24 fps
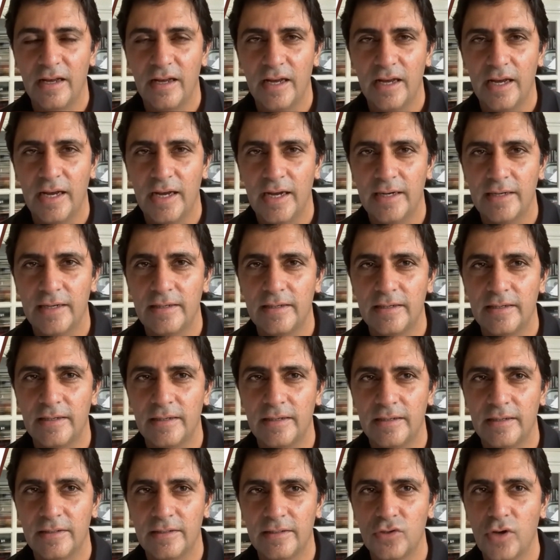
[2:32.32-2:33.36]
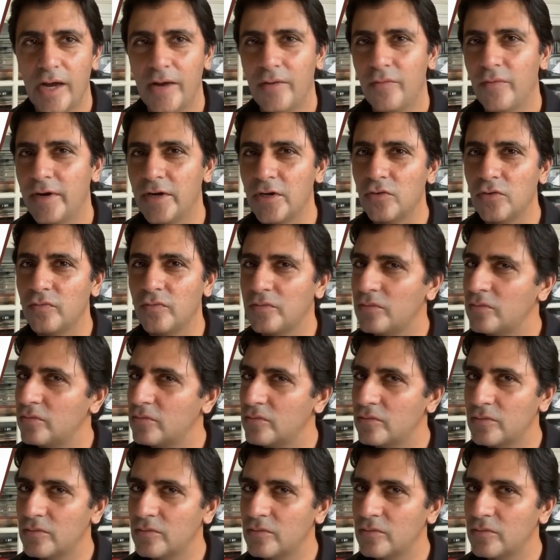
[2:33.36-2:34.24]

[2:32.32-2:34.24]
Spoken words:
And so I went to